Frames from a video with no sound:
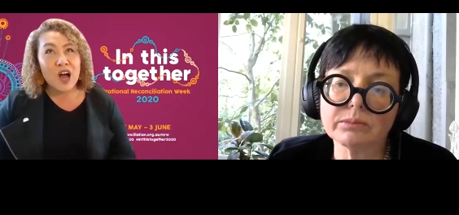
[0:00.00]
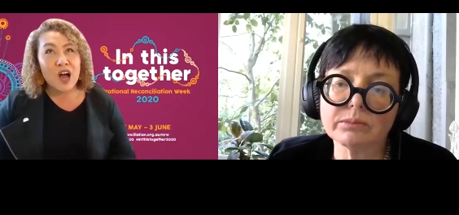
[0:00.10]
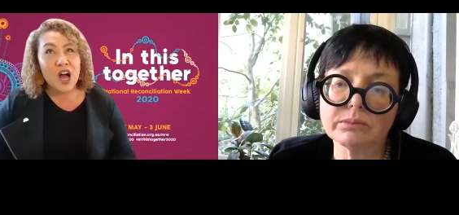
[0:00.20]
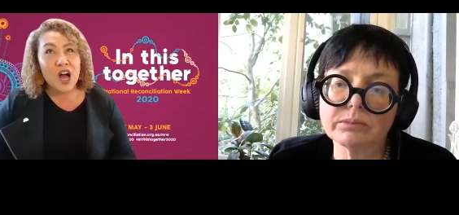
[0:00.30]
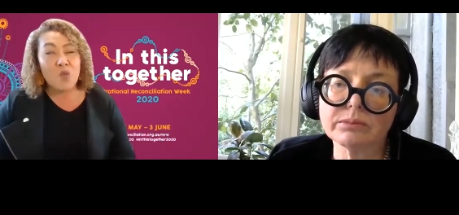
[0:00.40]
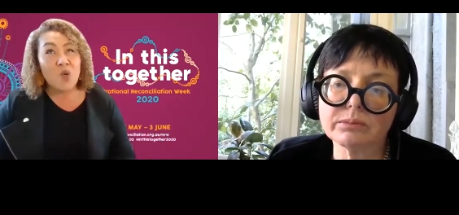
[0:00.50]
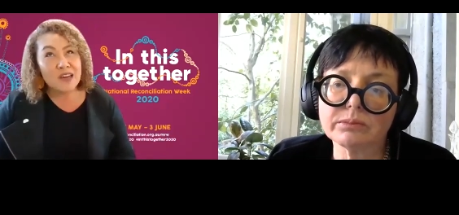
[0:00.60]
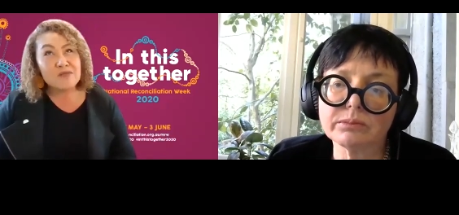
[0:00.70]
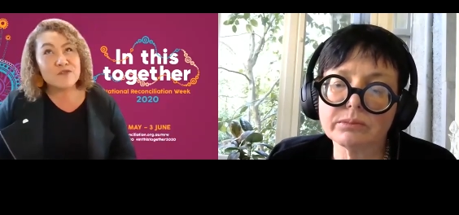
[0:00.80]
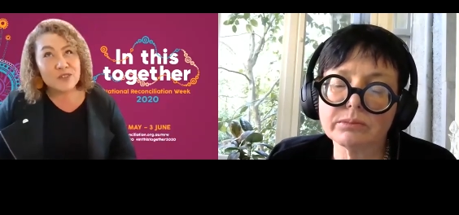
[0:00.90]
Speaker 1: while I was
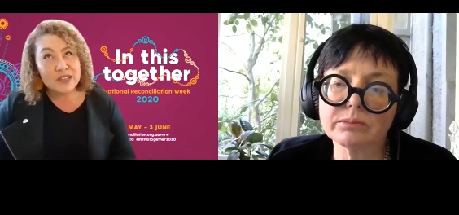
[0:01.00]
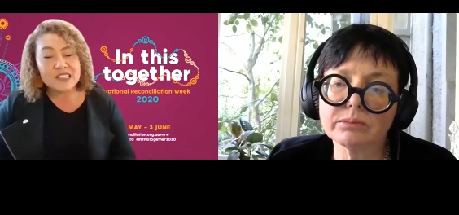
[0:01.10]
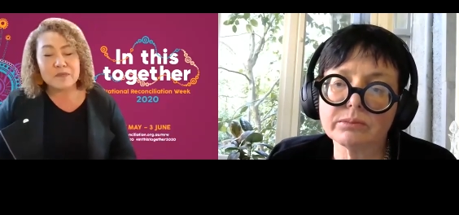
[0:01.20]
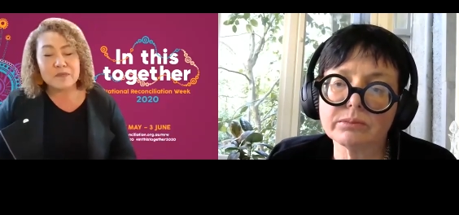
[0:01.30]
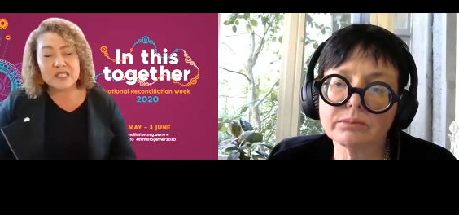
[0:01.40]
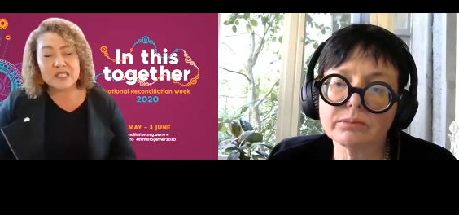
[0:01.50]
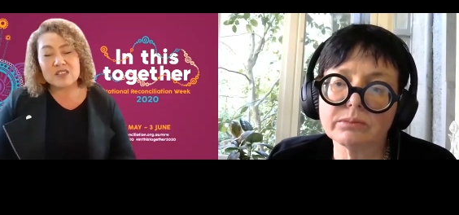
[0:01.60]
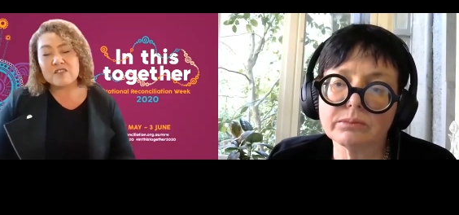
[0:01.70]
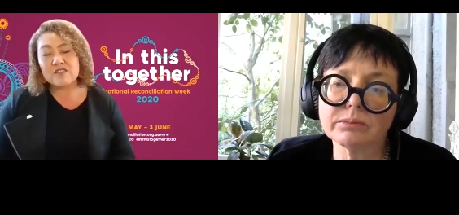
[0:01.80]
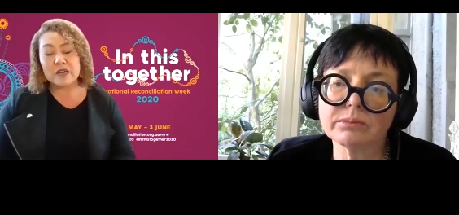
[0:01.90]
fully expecting lots of
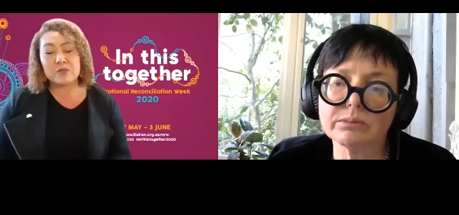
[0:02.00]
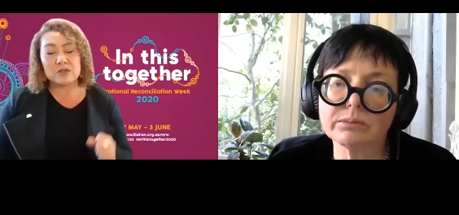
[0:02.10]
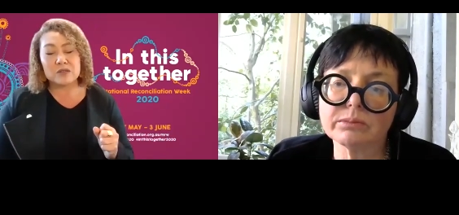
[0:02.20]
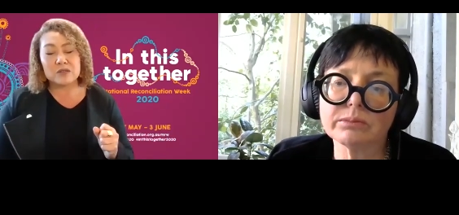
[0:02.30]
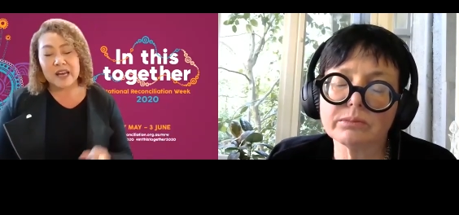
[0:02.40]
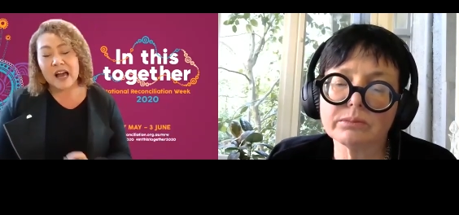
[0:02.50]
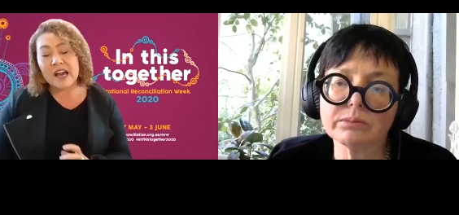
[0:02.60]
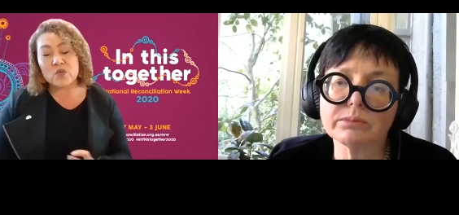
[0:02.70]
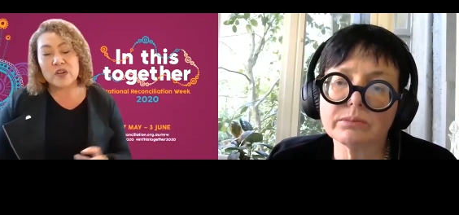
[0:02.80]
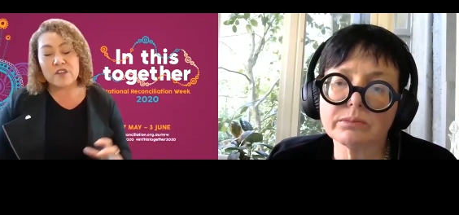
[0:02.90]
people to be
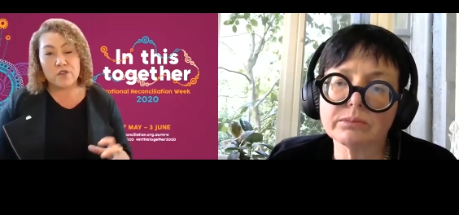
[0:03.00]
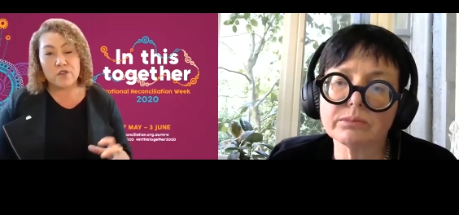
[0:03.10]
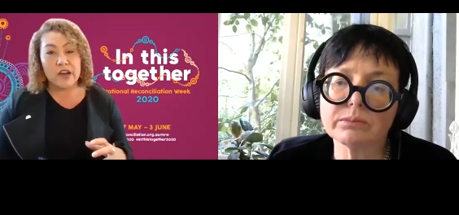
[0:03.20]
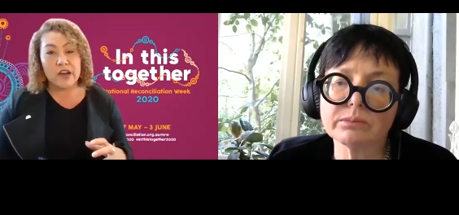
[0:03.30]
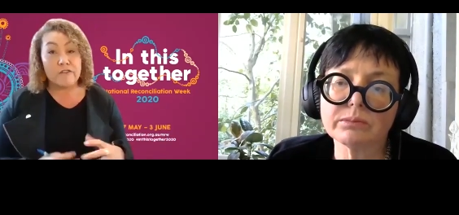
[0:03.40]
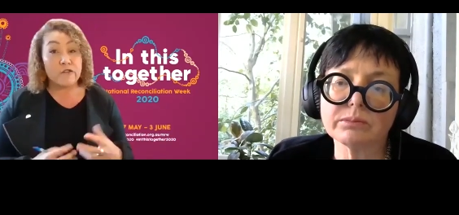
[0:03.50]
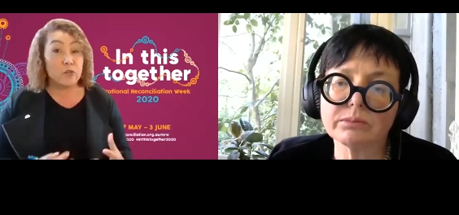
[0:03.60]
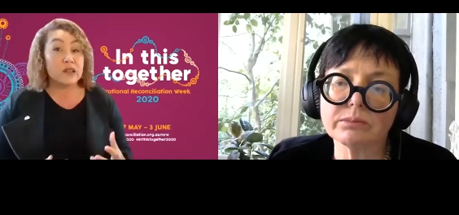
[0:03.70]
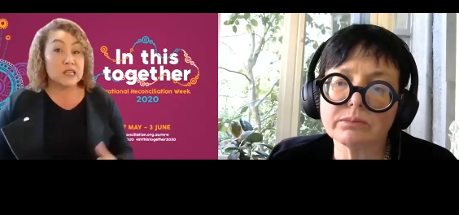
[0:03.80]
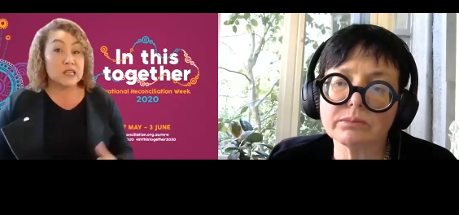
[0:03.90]
arguing for a
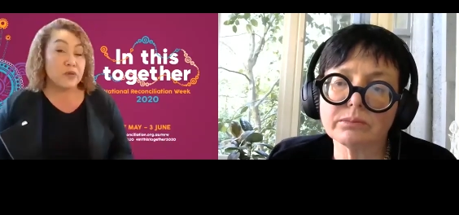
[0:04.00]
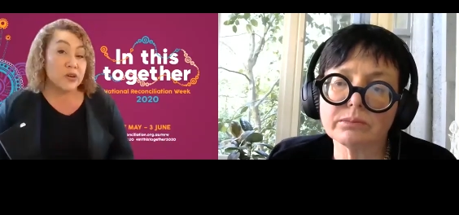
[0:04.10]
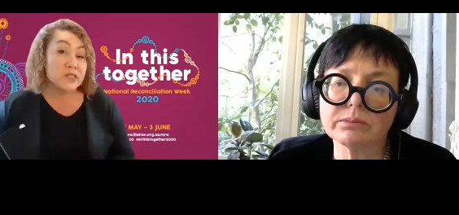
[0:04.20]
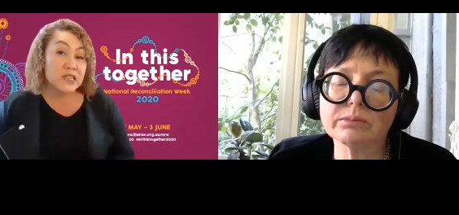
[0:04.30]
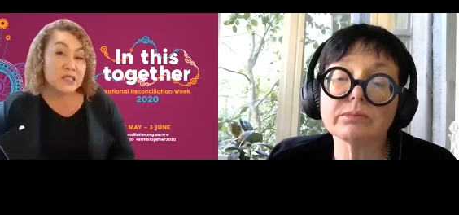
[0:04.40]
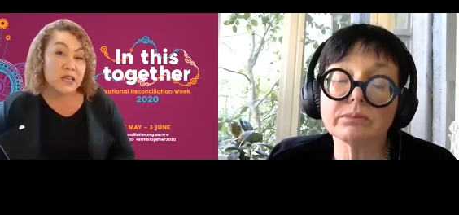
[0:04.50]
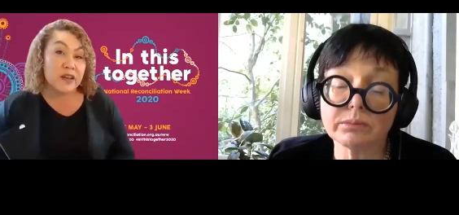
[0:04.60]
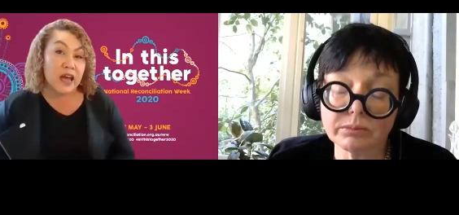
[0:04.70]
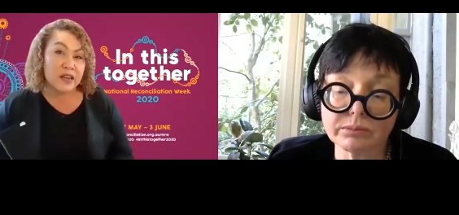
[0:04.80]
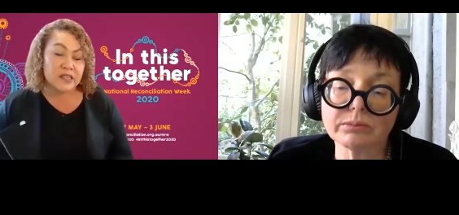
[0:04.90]
formalised process, and,
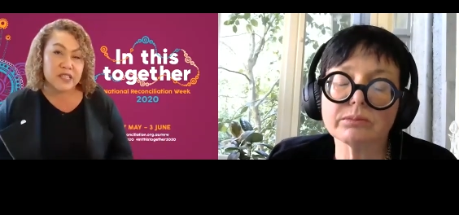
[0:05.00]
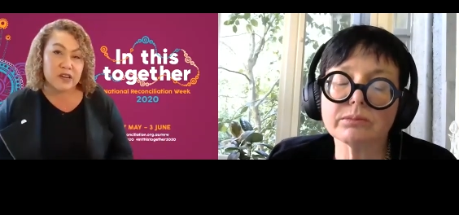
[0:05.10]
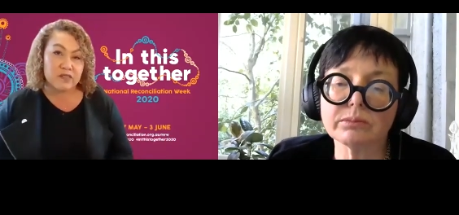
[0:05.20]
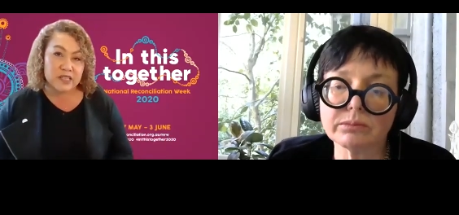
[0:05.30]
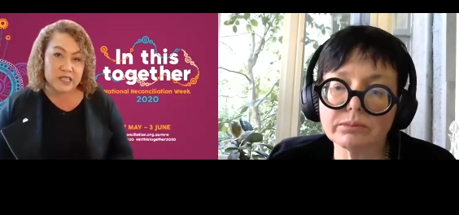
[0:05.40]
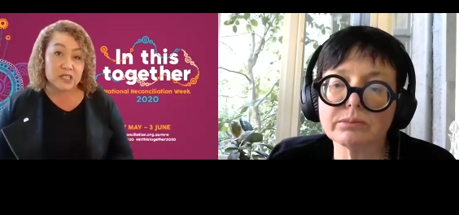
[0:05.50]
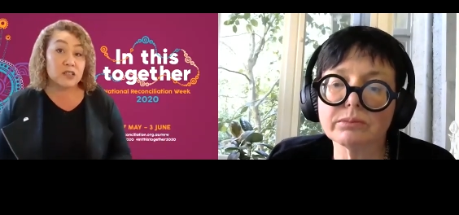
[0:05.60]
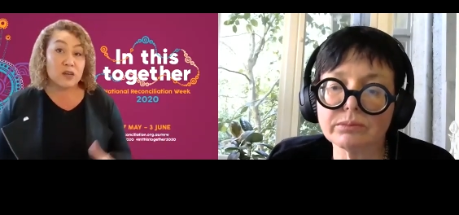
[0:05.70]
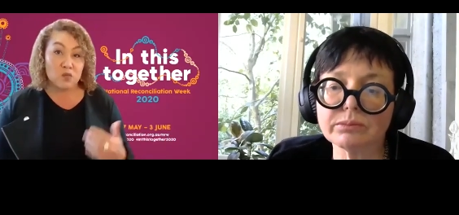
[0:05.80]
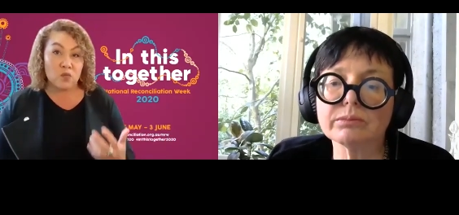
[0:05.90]
and there is still,
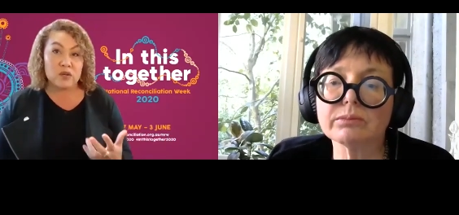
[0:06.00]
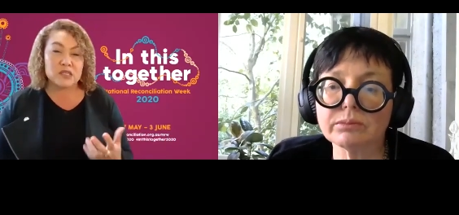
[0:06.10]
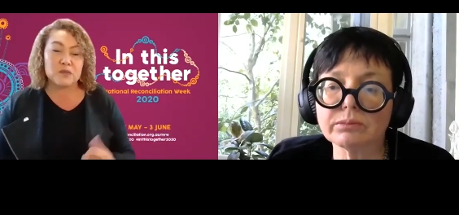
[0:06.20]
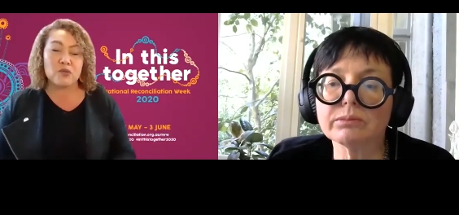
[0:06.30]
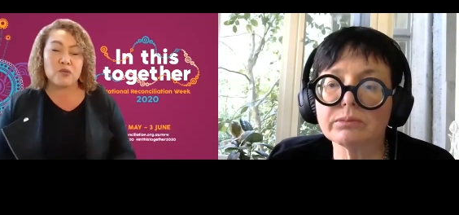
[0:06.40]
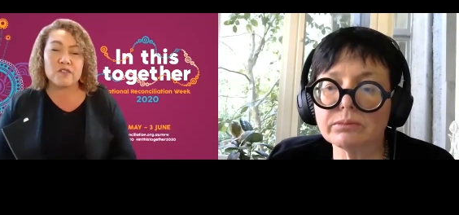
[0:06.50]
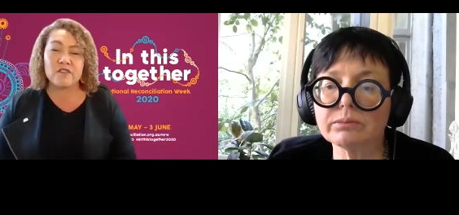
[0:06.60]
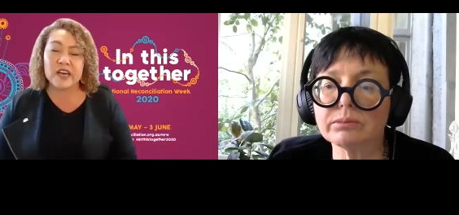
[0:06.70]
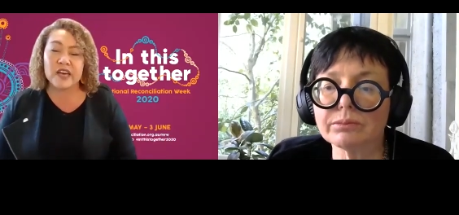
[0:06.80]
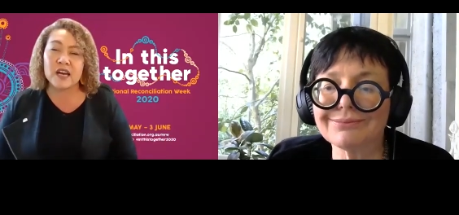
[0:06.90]
and we're supportive of that
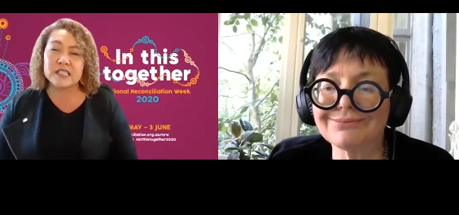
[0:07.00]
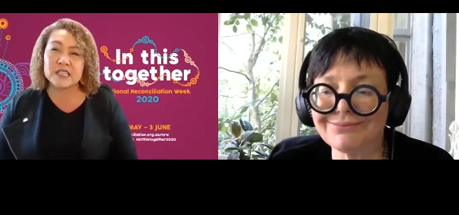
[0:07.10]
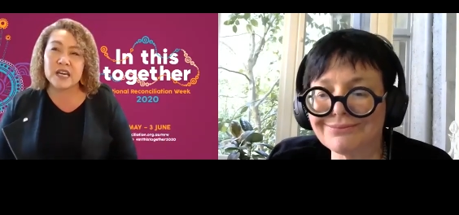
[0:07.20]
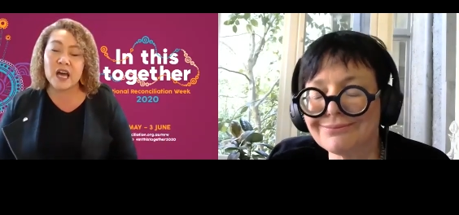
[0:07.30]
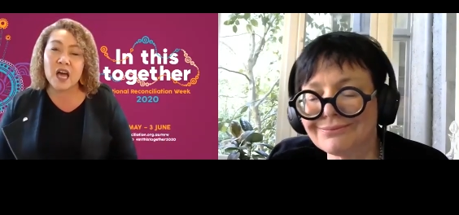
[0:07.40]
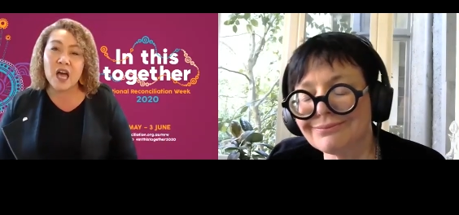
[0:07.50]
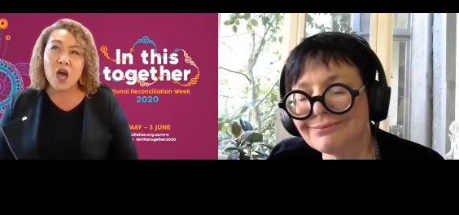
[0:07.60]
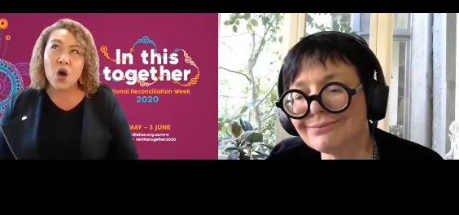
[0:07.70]
idea, mm-hmm.